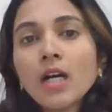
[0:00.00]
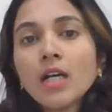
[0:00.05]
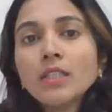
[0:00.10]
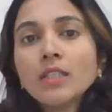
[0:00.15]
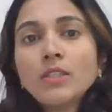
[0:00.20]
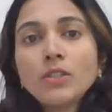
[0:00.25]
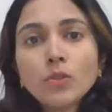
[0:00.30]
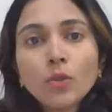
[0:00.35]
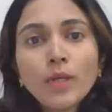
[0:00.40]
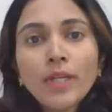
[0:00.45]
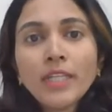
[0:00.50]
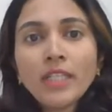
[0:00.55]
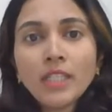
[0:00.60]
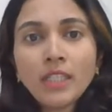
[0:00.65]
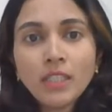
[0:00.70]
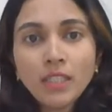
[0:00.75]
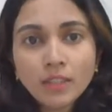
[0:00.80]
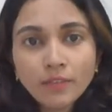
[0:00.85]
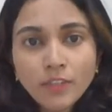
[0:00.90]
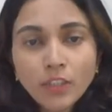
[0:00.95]
So in
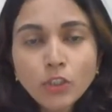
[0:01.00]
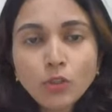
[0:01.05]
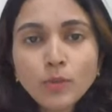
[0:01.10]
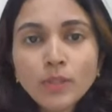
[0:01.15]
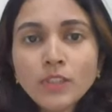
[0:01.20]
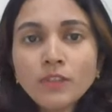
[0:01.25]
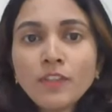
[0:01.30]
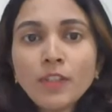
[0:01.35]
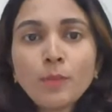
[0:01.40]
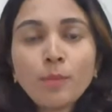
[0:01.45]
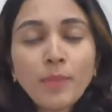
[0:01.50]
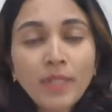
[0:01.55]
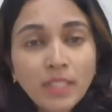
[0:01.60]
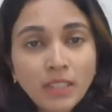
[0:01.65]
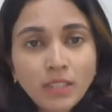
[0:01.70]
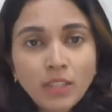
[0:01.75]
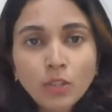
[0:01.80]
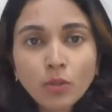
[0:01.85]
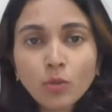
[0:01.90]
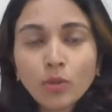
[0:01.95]
individuals with
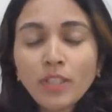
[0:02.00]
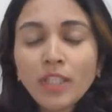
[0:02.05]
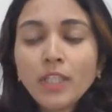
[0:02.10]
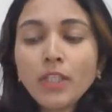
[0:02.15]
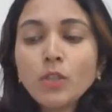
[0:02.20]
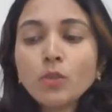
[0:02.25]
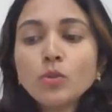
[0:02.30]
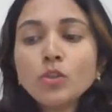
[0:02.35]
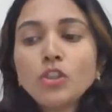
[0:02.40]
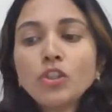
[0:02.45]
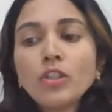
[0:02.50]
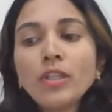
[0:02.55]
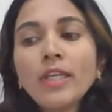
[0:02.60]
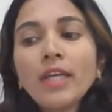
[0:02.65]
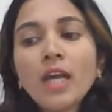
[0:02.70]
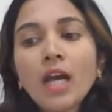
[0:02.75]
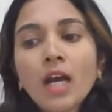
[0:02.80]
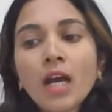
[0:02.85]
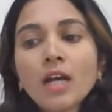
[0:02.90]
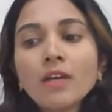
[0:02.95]
PCO, they usually
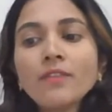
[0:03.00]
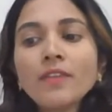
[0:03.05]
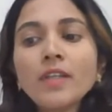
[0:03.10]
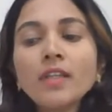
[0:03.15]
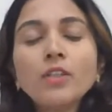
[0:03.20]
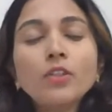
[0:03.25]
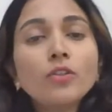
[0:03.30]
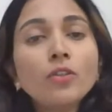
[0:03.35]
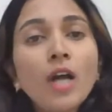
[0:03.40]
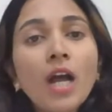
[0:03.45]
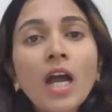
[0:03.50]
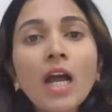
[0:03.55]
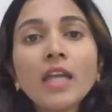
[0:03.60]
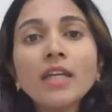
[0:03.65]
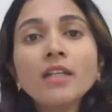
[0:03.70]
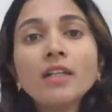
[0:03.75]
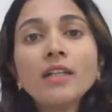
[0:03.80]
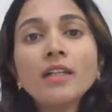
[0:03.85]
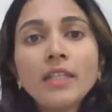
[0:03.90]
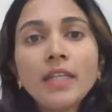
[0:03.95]
have
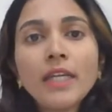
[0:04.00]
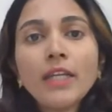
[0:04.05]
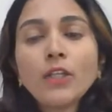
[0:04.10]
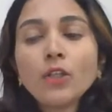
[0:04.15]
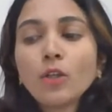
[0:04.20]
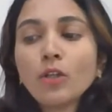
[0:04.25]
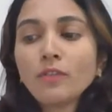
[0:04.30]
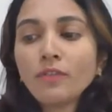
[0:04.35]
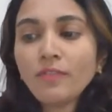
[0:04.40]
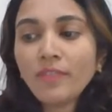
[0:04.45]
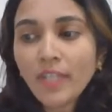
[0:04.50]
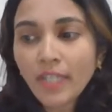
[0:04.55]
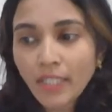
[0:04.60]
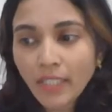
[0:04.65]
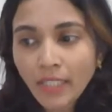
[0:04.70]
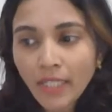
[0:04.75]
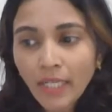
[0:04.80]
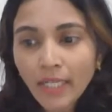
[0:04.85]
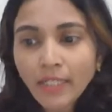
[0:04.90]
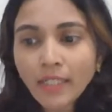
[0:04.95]
higher rate of
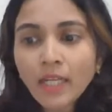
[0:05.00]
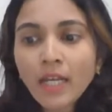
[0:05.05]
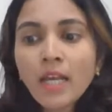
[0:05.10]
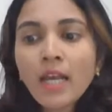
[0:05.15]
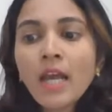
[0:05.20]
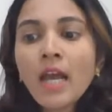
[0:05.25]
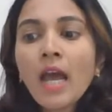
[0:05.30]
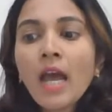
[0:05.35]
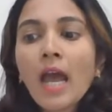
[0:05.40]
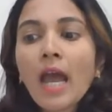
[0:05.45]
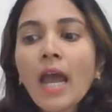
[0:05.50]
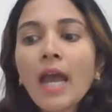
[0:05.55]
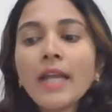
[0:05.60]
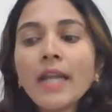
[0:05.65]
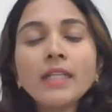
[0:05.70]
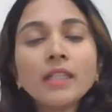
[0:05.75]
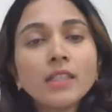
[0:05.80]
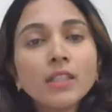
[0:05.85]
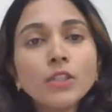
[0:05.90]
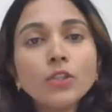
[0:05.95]
weight gain,
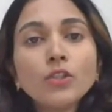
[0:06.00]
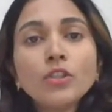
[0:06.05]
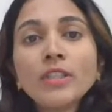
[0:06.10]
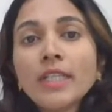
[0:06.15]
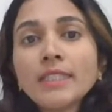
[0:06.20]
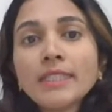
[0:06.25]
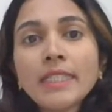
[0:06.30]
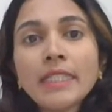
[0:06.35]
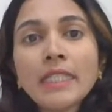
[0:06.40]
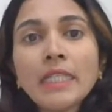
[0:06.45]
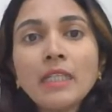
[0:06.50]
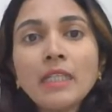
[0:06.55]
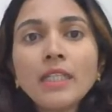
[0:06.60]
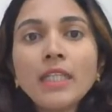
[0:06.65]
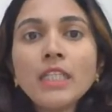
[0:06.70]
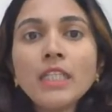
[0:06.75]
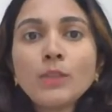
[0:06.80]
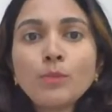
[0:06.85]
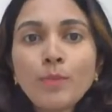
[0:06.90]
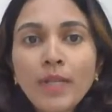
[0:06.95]
and there's an
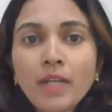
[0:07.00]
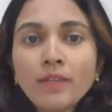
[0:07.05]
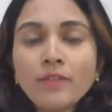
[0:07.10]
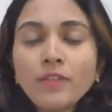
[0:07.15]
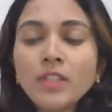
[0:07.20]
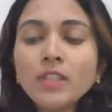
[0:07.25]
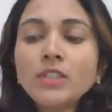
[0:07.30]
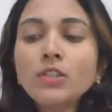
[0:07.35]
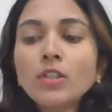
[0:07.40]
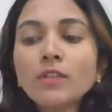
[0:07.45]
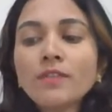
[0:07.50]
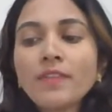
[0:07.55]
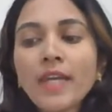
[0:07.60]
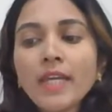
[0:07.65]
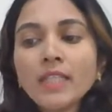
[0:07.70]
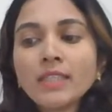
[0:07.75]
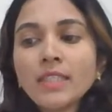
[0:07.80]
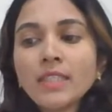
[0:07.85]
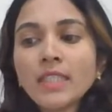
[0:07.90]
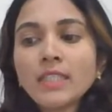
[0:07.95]
increased prevalence of
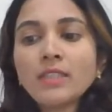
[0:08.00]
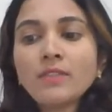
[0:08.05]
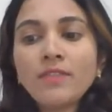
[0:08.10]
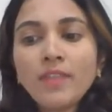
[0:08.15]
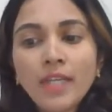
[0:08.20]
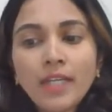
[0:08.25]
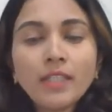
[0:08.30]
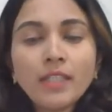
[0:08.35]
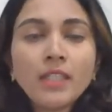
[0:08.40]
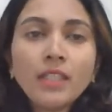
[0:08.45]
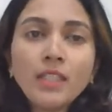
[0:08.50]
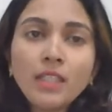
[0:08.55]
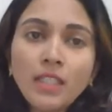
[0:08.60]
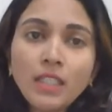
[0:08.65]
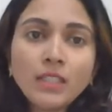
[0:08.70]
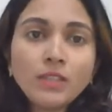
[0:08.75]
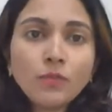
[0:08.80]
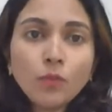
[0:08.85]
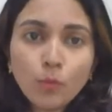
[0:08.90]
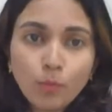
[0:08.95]
excess weight in
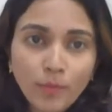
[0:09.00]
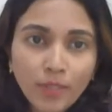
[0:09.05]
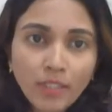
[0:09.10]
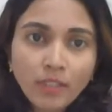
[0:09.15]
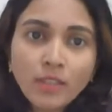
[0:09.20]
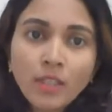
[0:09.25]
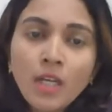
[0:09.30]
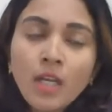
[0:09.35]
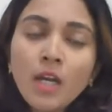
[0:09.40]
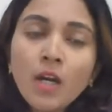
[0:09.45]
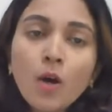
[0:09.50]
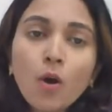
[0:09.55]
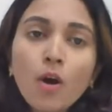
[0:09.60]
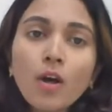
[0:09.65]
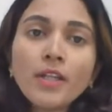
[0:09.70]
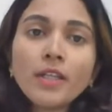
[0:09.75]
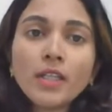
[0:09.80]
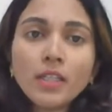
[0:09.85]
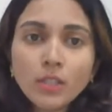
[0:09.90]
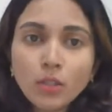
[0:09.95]
these women or
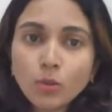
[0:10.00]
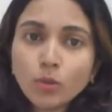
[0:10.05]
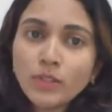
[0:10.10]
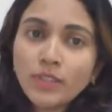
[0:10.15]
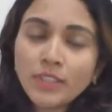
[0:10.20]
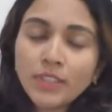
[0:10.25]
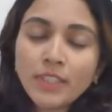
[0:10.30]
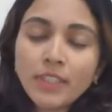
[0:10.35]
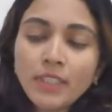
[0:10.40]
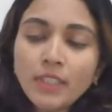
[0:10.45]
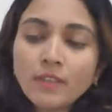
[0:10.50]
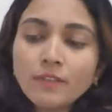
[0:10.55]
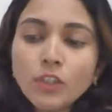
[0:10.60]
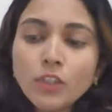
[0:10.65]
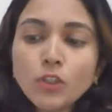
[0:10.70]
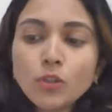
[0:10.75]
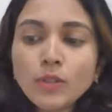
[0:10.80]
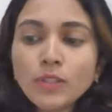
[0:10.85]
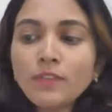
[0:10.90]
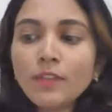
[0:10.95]
adolescent
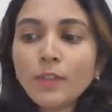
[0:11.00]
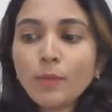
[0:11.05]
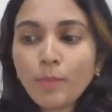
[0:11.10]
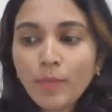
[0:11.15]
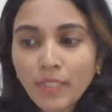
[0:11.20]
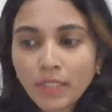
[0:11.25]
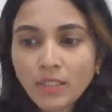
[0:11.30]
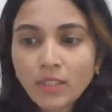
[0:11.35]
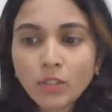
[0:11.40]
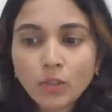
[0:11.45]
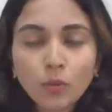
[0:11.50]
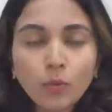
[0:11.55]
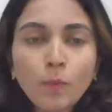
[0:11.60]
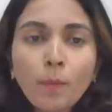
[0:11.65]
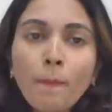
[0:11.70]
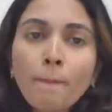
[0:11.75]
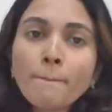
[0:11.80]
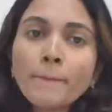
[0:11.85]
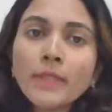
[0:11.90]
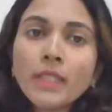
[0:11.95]
individuals with PCO.
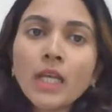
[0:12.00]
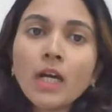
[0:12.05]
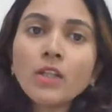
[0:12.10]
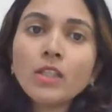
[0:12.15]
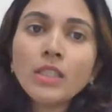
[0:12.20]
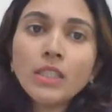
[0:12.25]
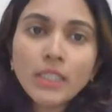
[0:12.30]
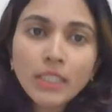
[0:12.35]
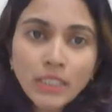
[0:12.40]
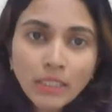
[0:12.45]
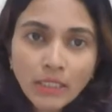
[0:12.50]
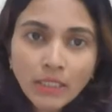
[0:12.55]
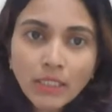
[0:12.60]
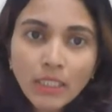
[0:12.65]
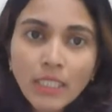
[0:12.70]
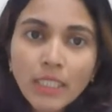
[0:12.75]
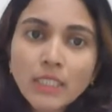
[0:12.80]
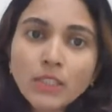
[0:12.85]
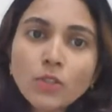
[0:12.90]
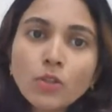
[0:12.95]
Now, this
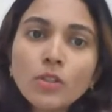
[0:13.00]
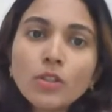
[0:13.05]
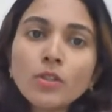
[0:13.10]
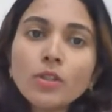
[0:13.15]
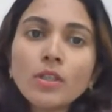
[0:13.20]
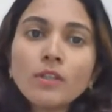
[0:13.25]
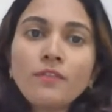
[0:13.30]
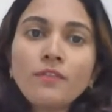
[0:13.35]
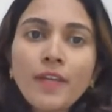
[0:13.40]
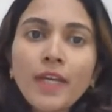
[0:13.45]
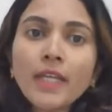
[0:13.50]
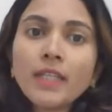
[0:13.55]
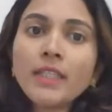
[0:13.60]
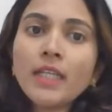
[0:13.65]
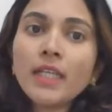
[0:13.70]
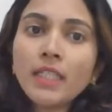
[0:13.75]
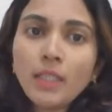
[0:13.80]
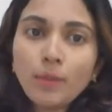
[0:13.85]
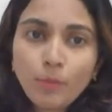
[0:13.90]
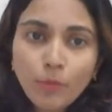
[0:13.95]
is going to affect
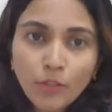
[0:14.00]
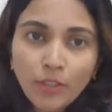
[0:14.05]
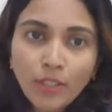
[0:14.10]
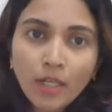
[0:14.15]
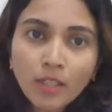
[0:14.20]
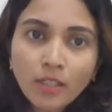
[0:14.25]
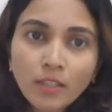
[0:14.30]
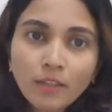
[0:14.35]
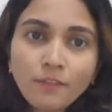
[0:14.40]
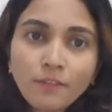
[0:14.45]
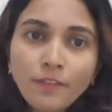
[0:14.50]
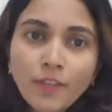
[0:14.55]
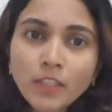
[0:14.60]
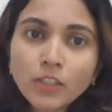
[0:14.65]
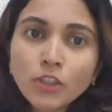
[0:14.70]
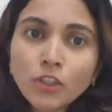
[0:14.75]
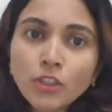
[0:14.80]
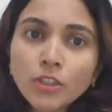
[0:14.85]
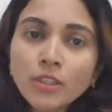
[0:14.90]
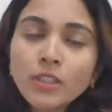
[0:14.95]
their reproductive
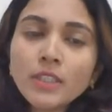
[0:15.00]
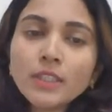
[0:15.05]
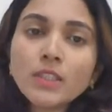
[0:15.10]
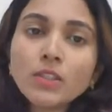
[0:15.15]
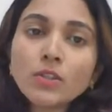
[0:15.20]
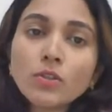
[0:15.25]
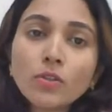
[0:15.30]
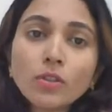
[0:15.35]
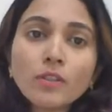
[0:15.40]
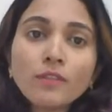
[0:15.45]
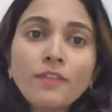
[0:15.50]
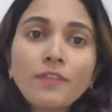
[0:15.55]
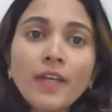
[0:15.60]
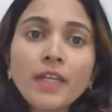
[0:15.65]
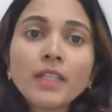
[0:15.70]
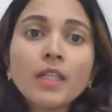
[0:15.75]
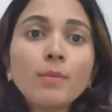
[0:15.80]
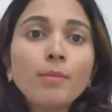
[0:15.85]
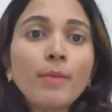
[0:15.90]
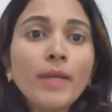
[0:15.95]
function. This is going to
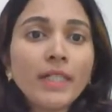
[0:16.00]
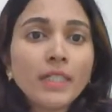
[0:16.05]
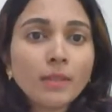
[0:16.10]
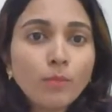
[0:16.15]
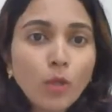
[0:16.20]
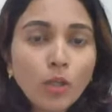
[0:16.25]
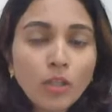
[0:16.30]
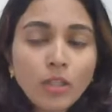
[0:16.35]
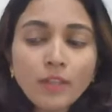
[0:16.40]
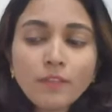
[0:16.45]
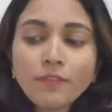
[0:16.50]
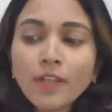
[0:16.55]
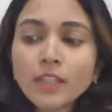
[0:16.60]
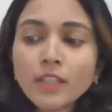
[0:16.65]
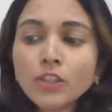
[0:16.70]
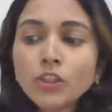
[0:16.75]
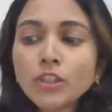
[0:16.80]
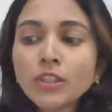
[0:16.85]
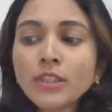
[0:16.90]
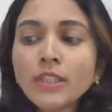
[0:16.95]
affect their metabolic
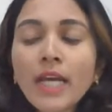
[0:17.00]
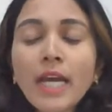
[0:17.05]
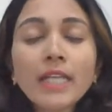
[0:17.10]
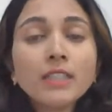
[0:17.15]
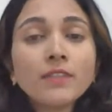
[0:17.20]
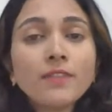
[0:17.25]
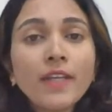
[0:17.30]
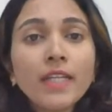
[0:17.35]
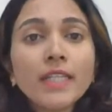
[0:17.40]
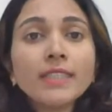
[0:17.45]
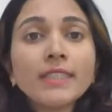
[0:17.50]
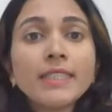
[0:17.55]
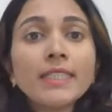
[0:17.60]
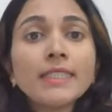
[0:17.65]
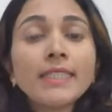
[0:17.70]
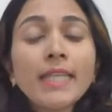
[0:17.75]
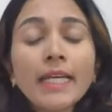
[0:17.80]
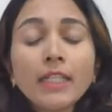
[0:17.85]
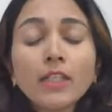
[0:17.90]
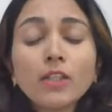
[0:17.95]
function as well as their
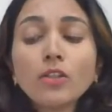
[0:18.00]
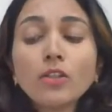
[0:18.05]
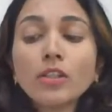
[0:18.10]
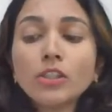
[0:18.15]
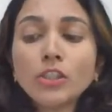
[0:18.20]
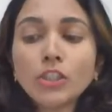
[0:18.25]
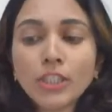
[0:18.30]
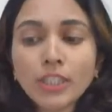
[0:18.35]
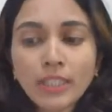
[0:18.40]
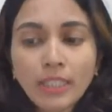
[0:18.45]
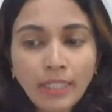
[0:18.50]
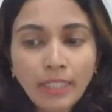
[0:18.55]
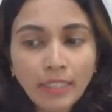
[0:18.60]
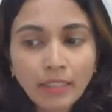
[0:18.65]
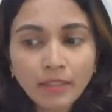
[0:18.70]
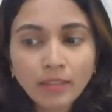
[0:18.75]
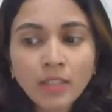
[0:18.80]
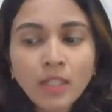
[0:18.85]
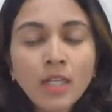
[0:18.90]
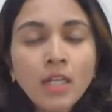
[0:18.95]
psychological health.